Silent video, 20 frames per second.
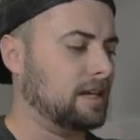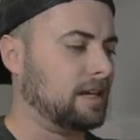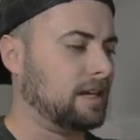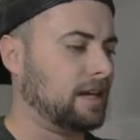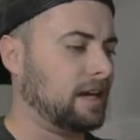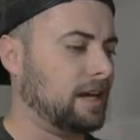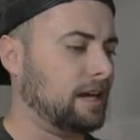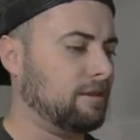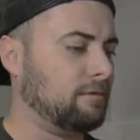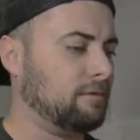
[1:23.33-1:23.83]
I
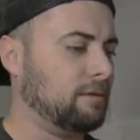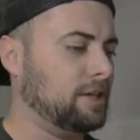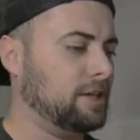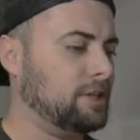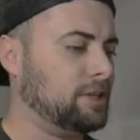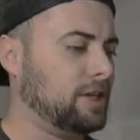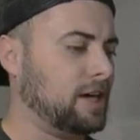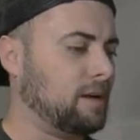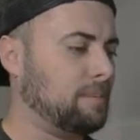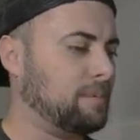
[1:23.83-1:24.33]
can't read
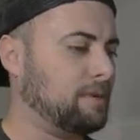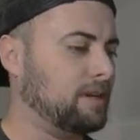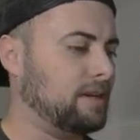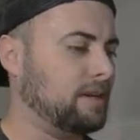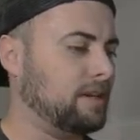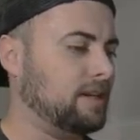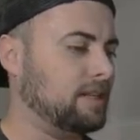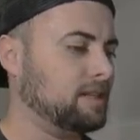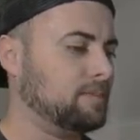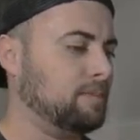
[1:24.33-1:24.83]

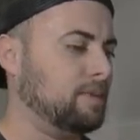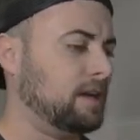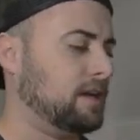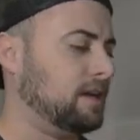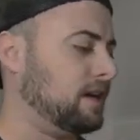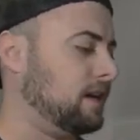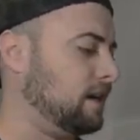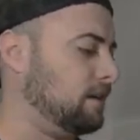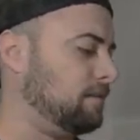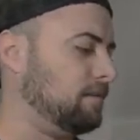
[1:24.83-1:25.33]
Japanese,
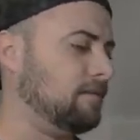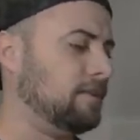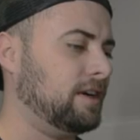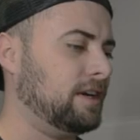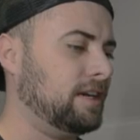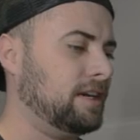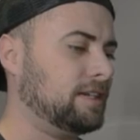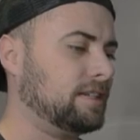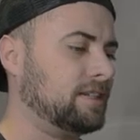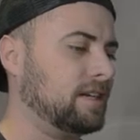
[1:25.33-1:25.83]
but I'm very
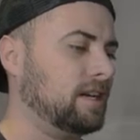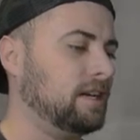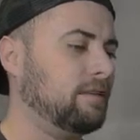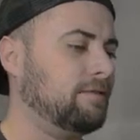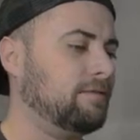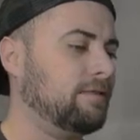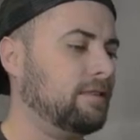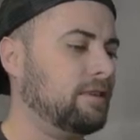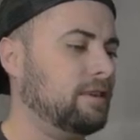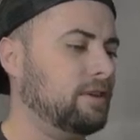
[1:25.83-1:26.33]
excited
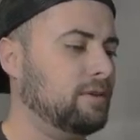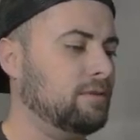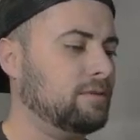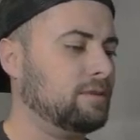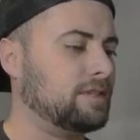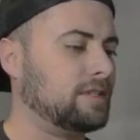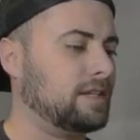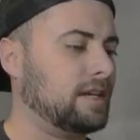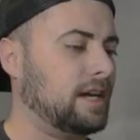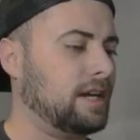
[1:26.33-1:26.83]
for the new
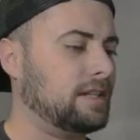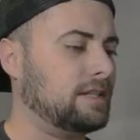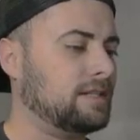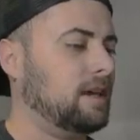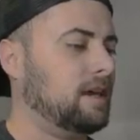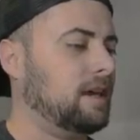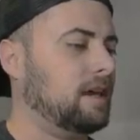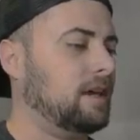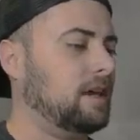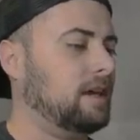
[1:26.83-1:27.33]
sets.
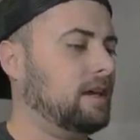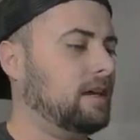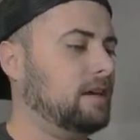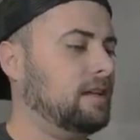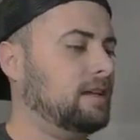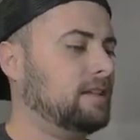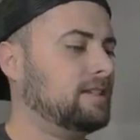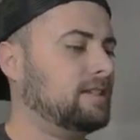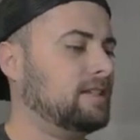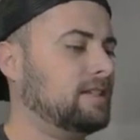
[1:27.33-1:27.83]
And
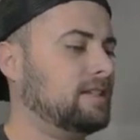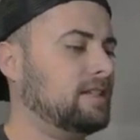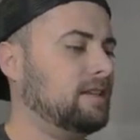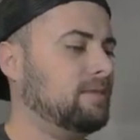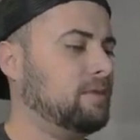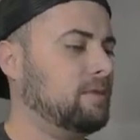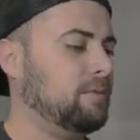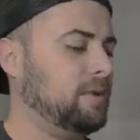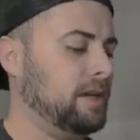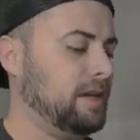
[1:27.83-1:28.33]
let's see
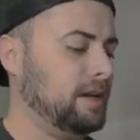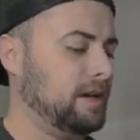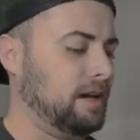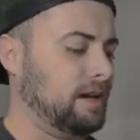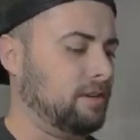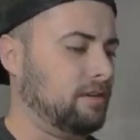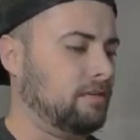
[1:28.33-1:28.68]
what we got. Oh